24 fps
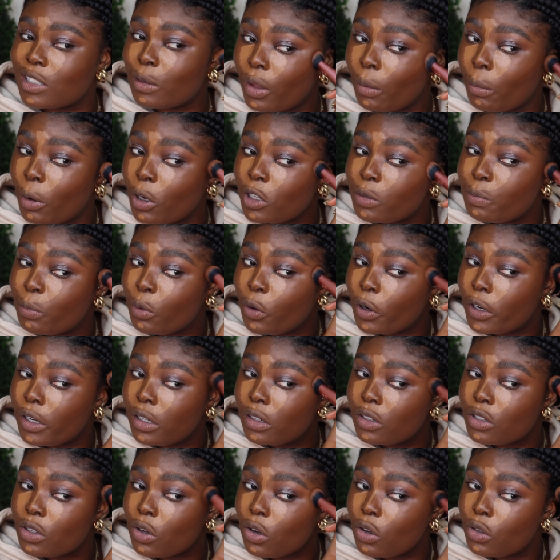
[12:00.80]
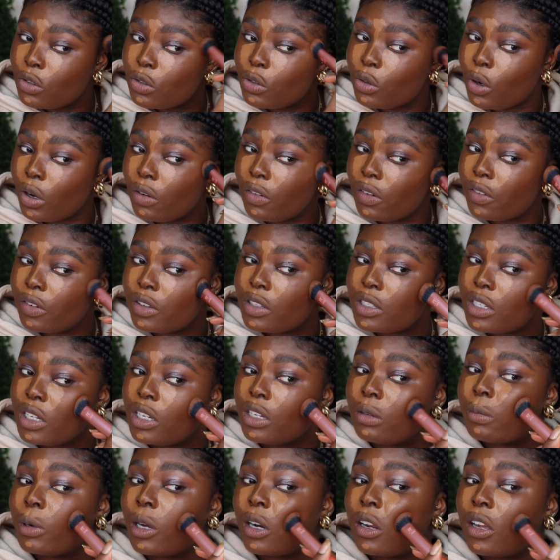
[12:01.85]
the most pointless contour I've ever seen
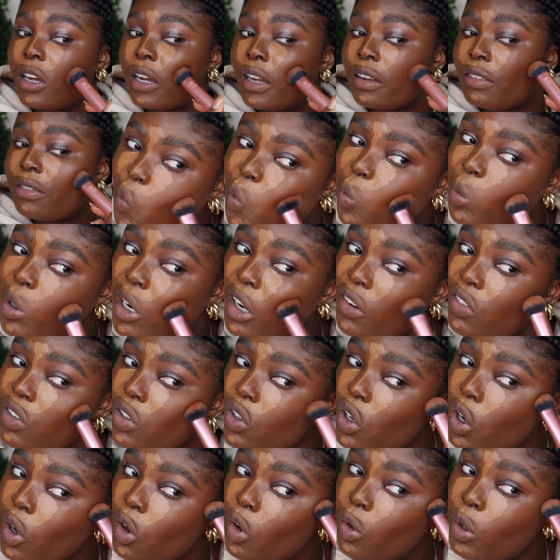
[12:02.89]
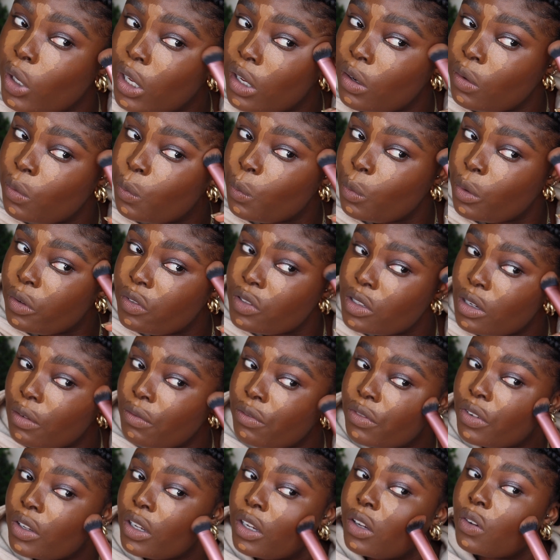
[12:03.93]
in my life. I might have to go in with
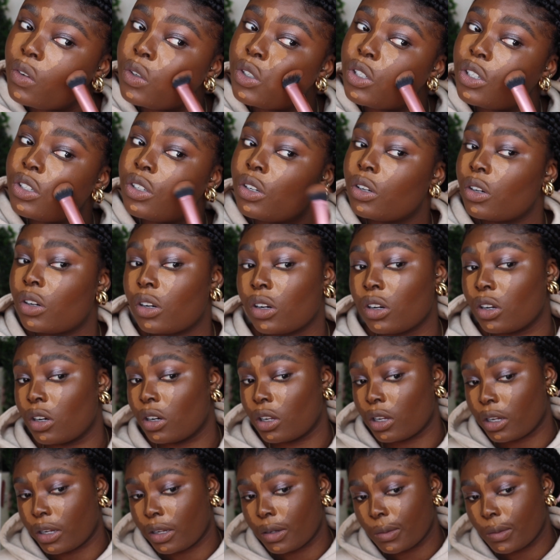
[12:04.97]
something else, you know, I can't lie.